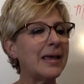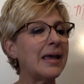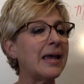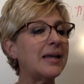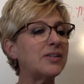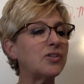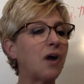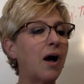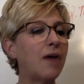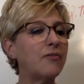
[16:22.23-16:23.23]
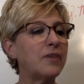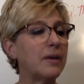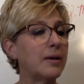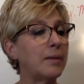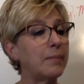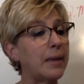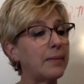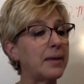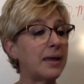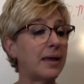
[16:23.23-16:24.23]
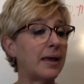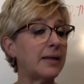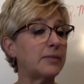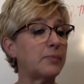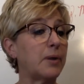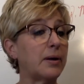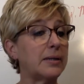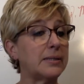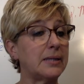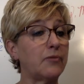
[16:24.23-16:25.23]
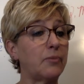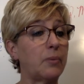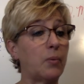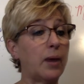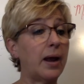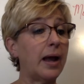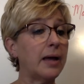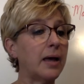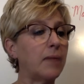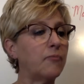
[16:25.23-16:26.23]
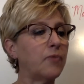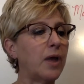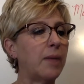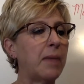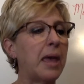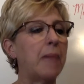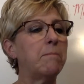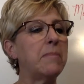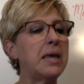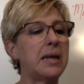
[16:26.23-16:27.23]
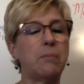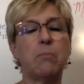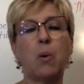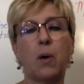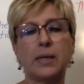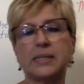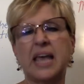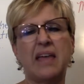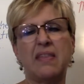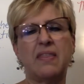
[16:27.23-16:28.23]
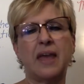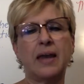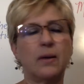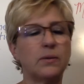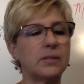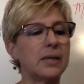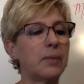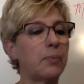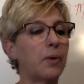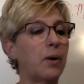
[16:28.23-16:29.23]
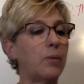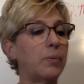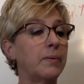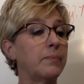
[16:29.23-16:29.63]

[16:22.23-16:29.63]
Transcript: he scoffed. "Maybe in Gettysburg it's different, but where I come from, men and boys, they don't skip rope."